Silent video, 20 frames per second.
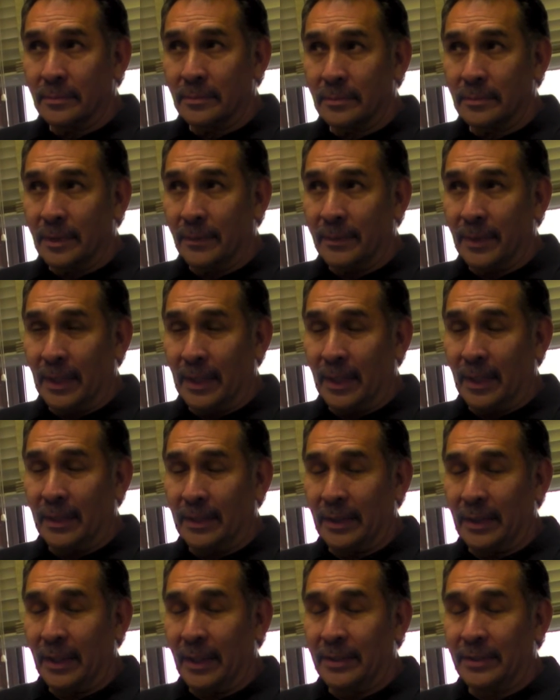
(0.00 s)
depending on
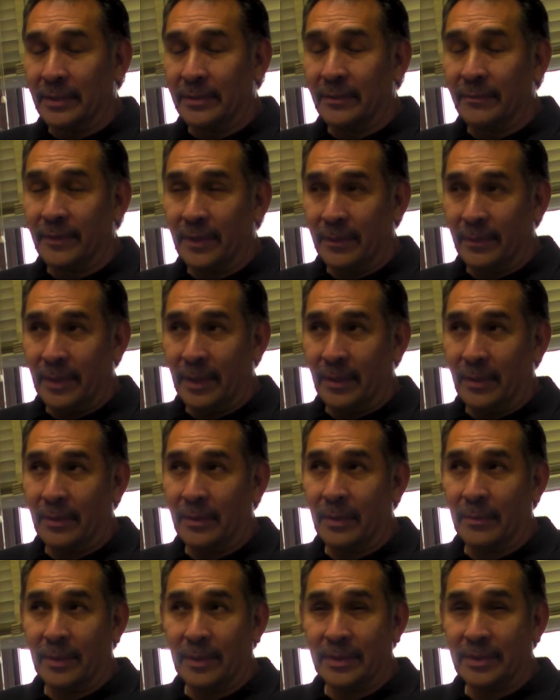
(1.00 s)
the age of the
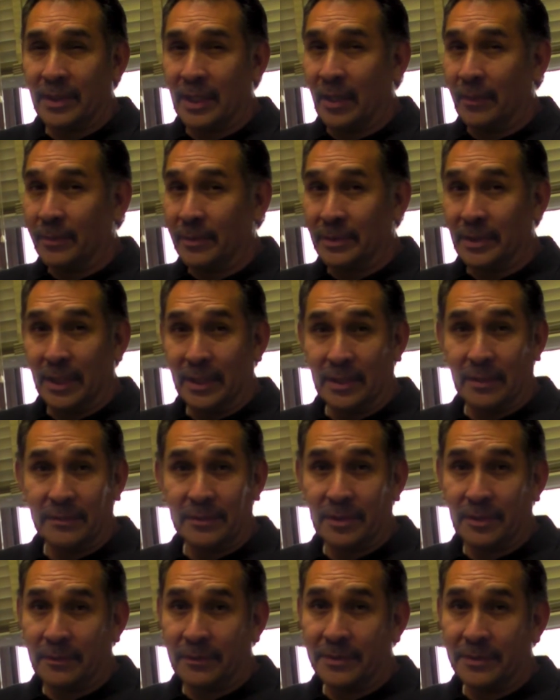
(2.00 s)
female, I mean, Child Protective
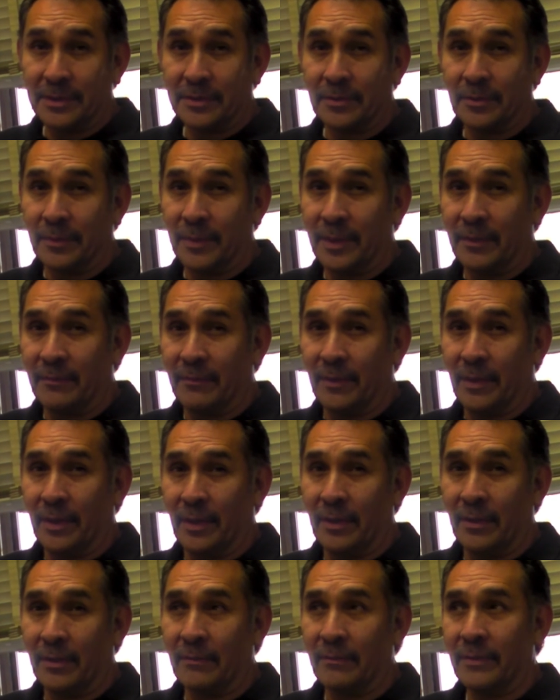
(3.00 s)
Services would be
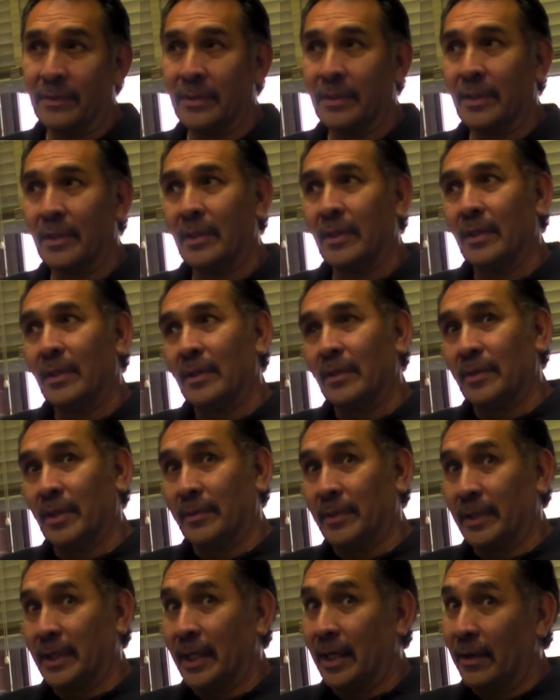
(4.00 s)
involved,
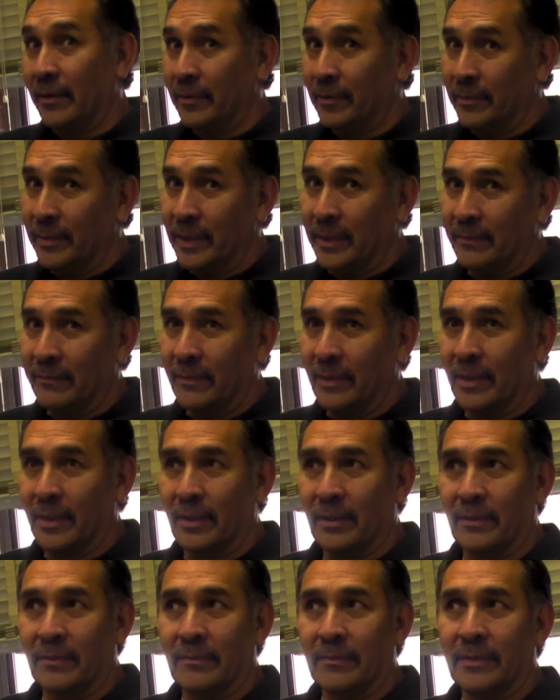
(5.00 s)
public health would be
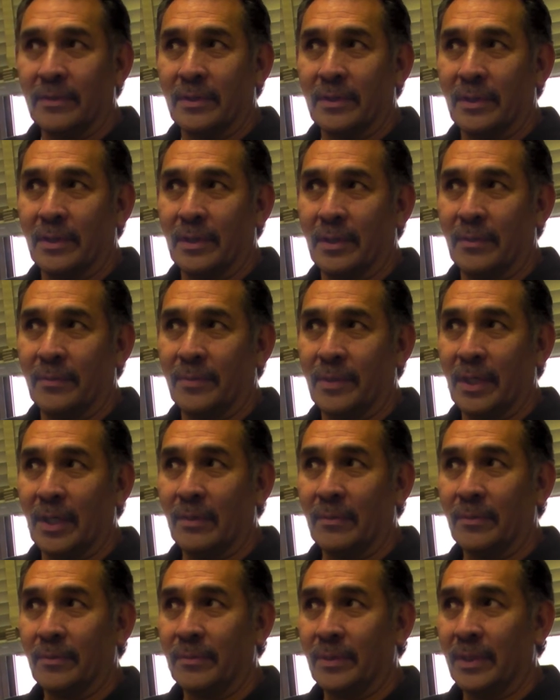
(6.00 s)
involved,
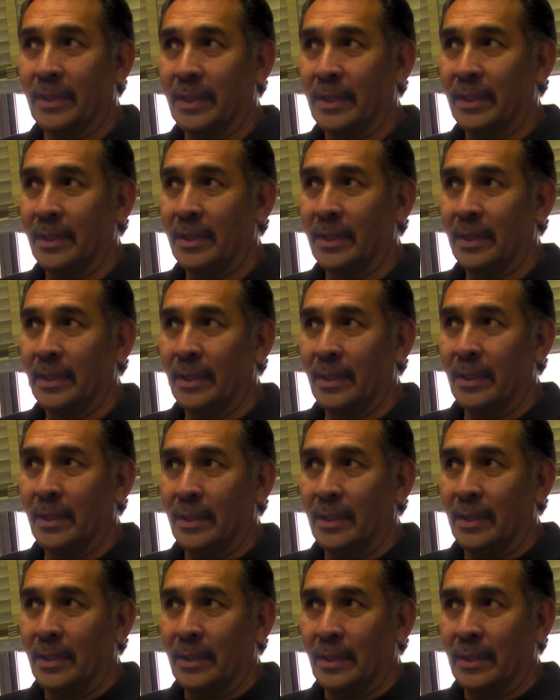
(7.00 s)
probably
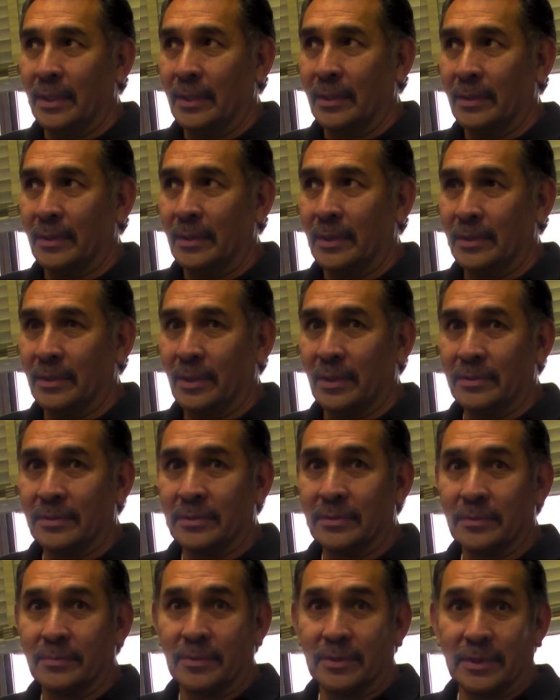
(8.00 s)
Adult
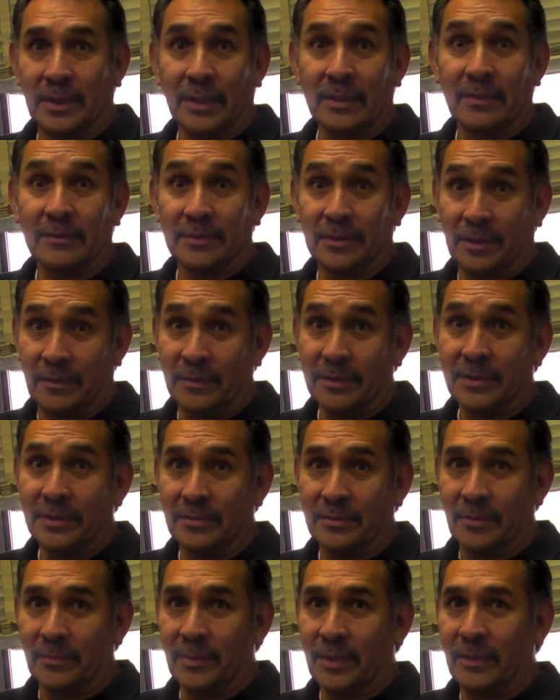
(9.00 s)
Protective Services
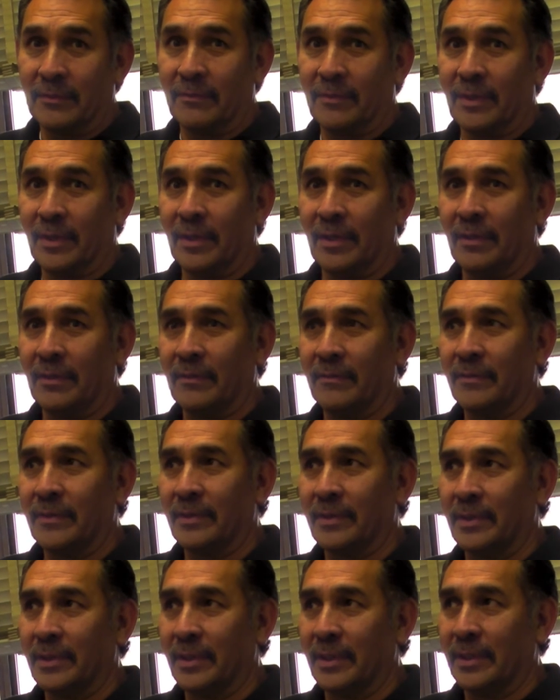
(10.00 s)
would be involved.
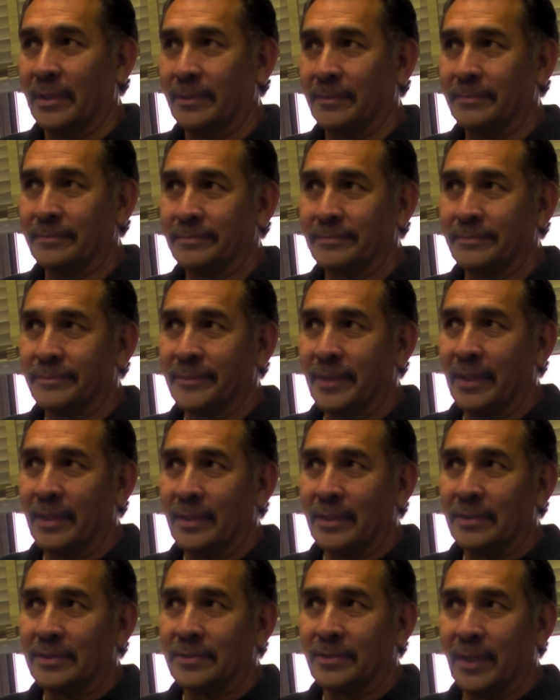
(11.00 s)

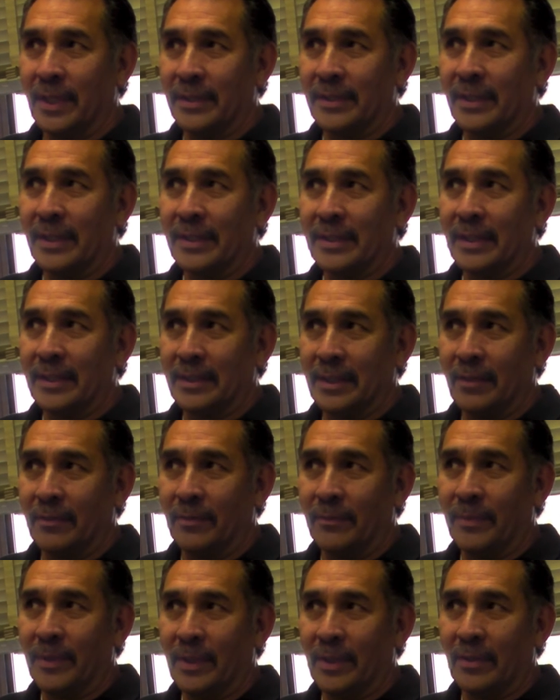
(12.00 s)
So I think that there
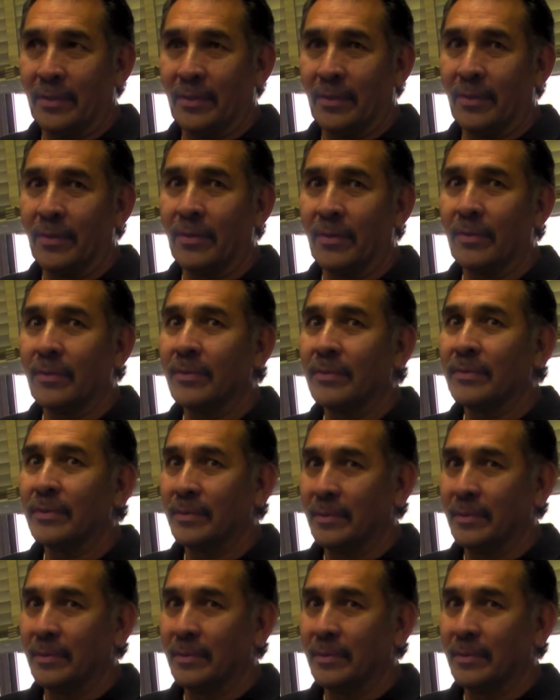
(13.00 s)
would be a whole